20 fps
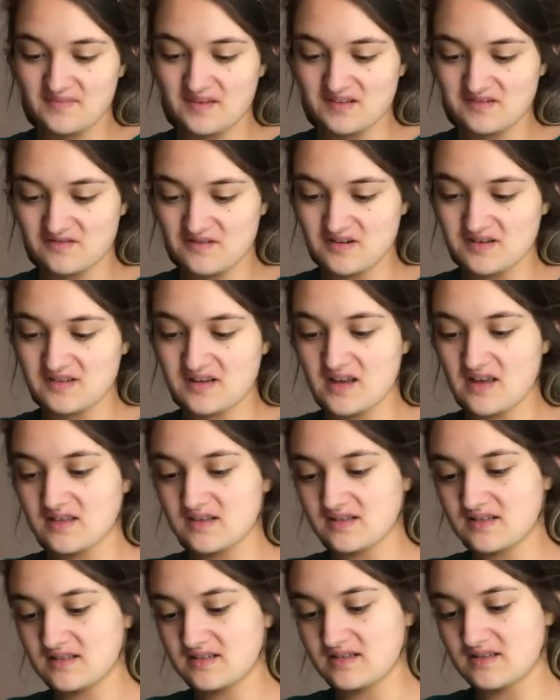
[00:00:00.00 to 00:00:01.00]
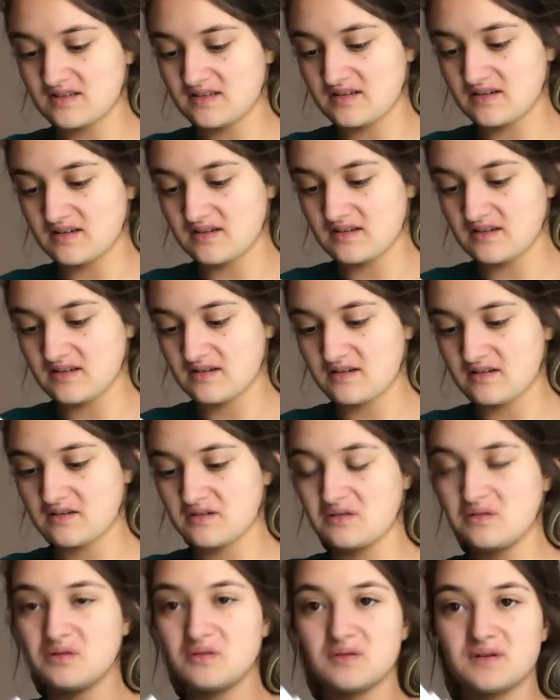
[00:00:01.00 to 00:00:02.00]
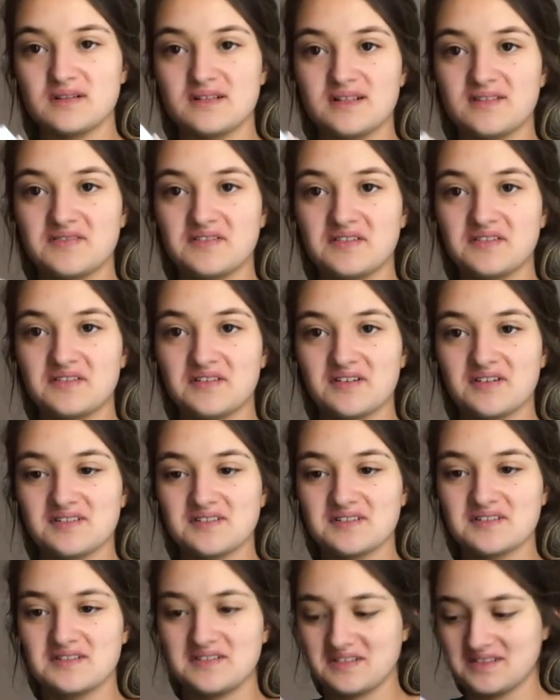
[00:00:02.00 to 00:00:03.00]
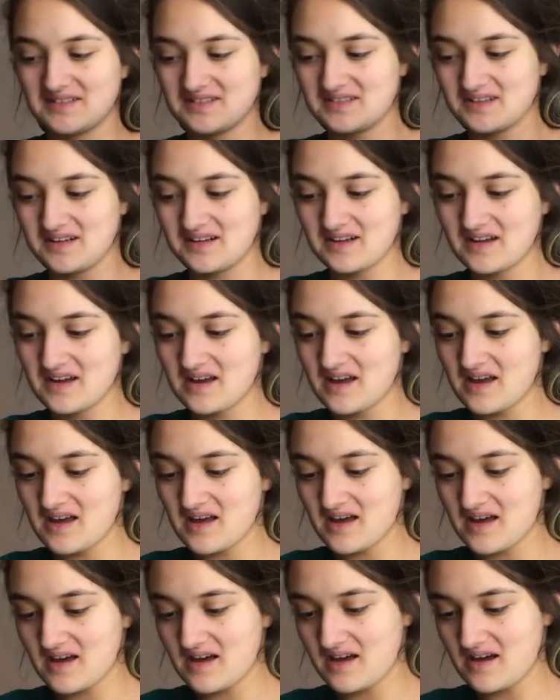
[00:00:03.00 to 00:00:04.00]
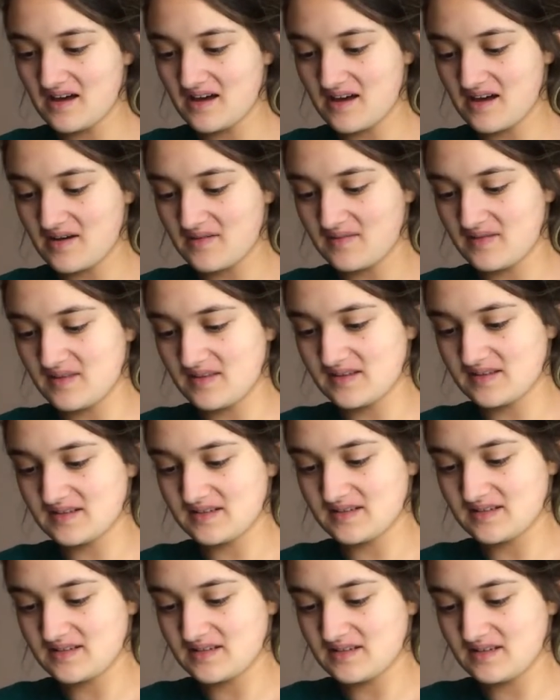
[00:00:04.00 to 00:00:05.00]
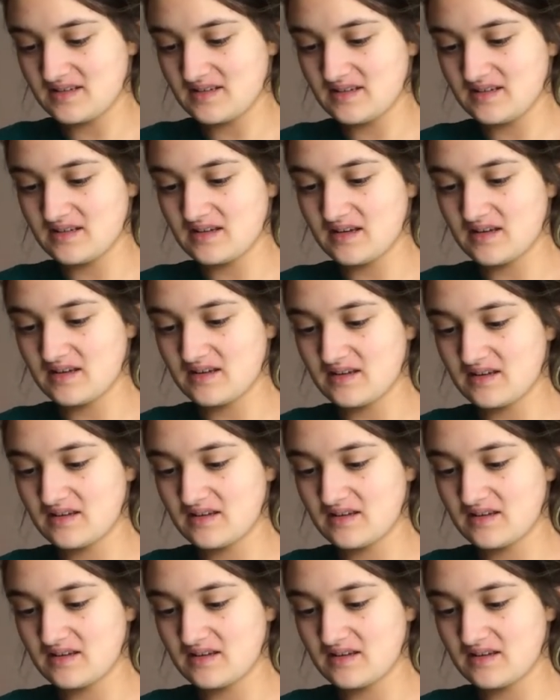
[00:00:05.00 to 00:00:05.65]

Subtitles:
That's gross. This is the... Ooh, it's even gross on the inside. This is the